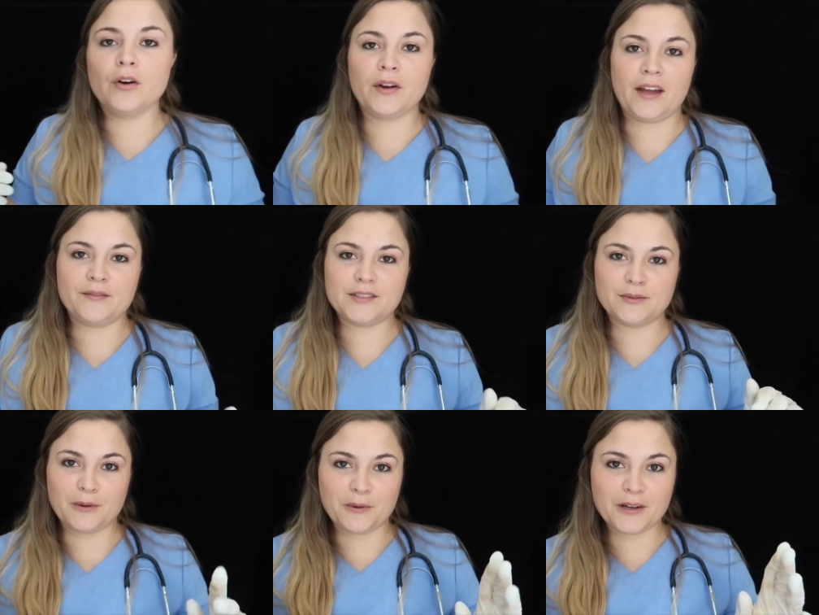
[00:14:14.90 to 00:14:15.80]
Okay,
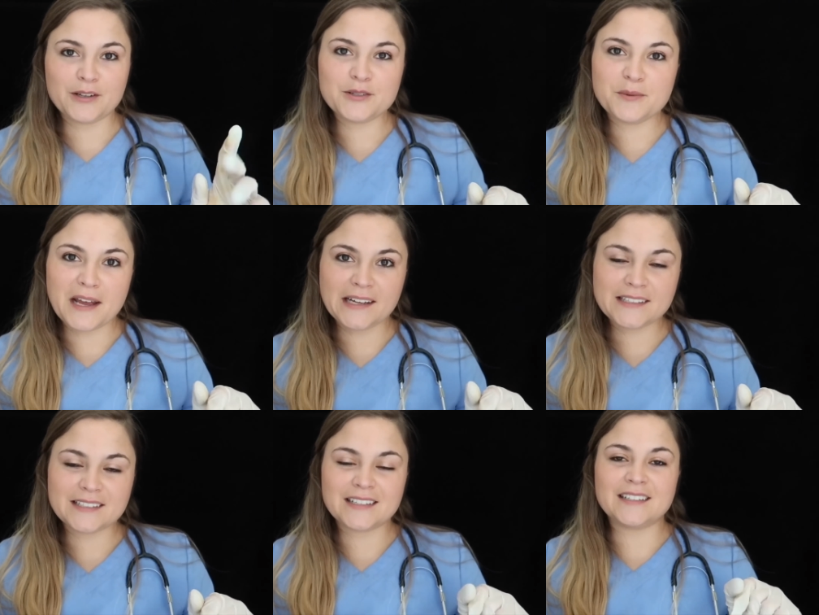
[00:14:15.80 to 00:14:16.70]
so what we're going to do
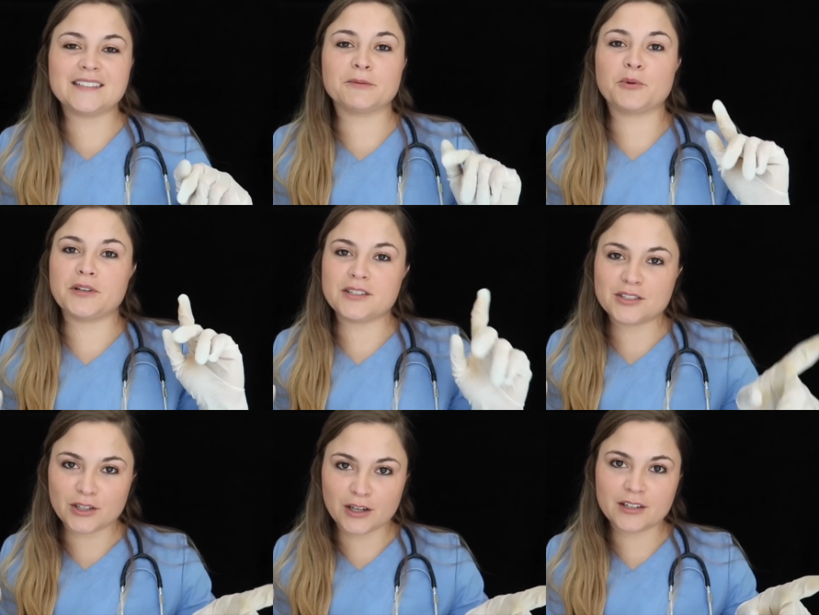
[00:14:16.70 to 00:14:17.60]
next is I'm going to
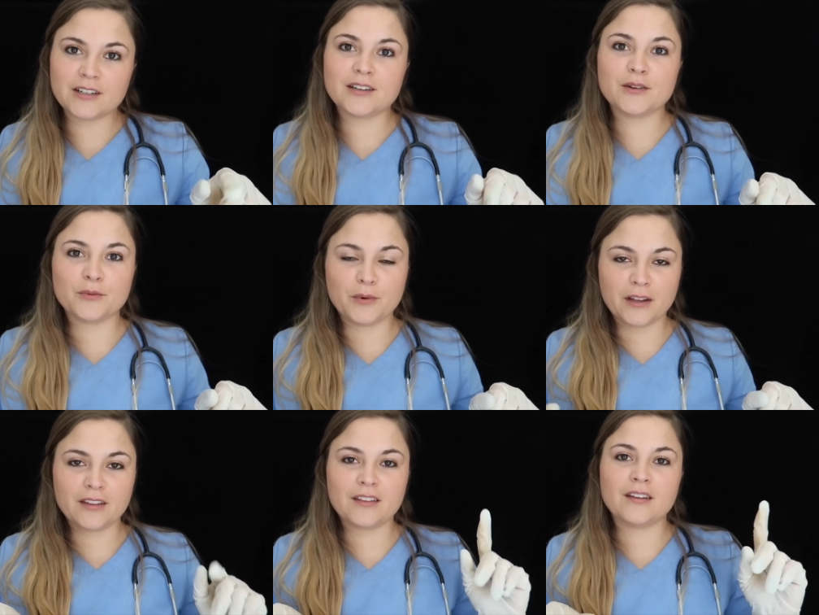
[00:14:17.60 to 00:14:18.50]
start
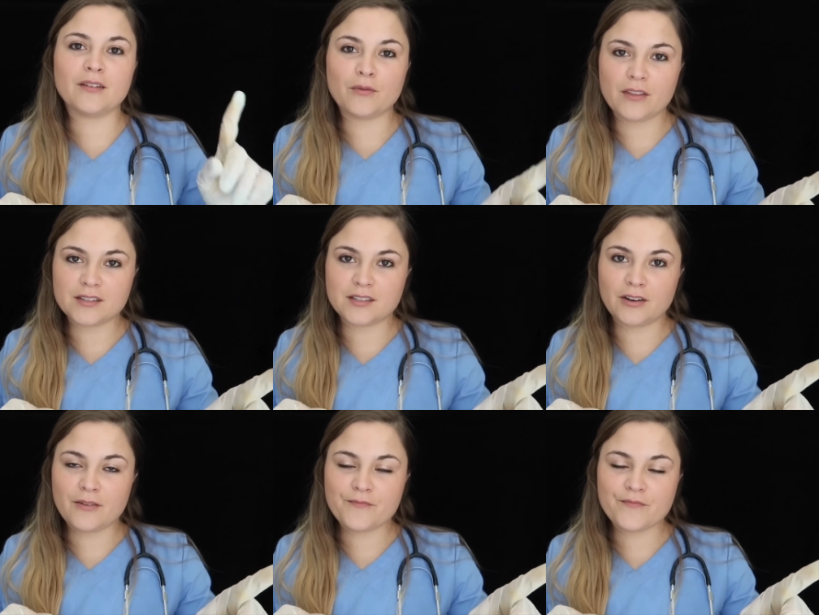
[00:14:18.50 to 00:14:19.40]
with this
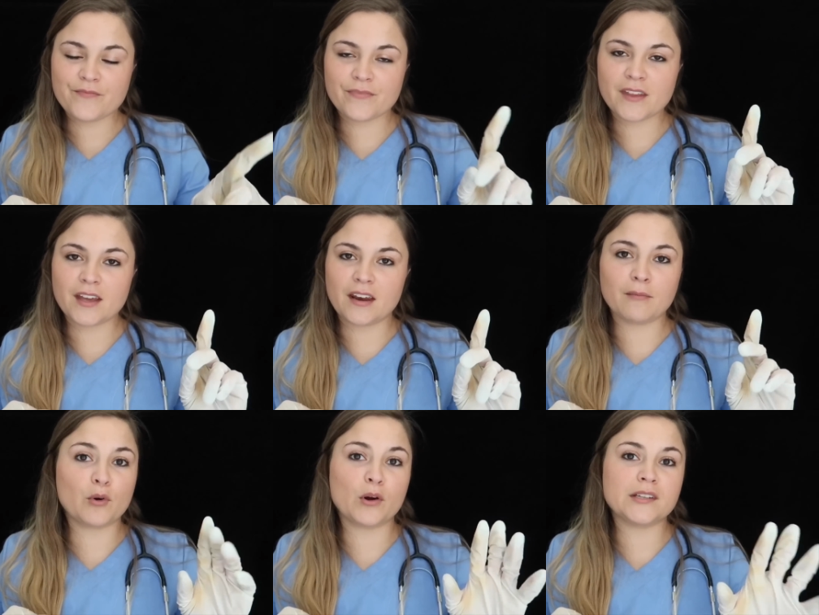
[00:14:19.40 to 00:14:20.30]
ear, and
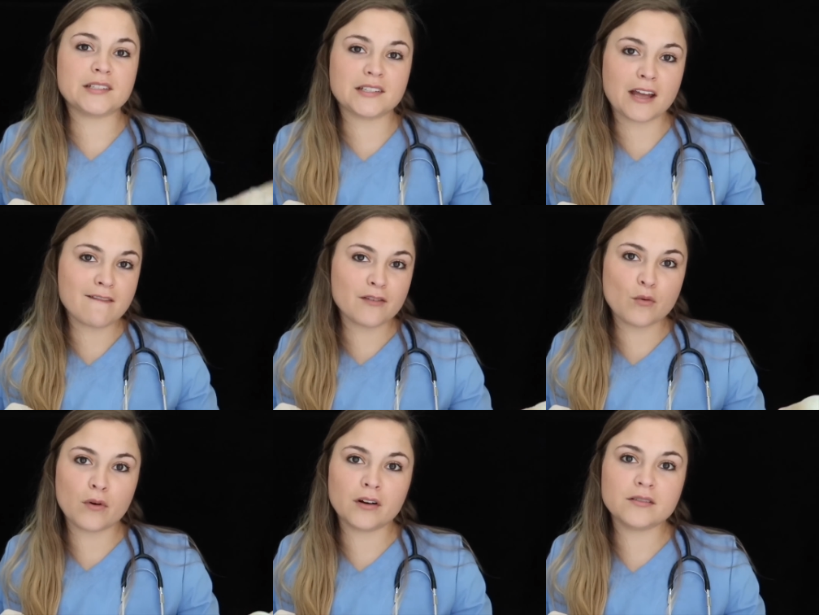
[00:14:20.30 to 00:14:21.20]
I'm going to say a
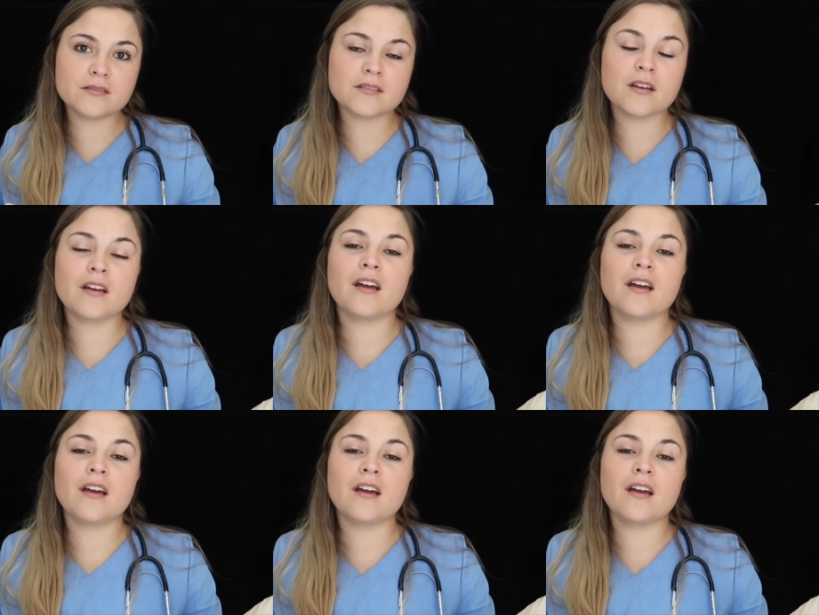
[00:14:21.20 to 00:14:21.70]
few words,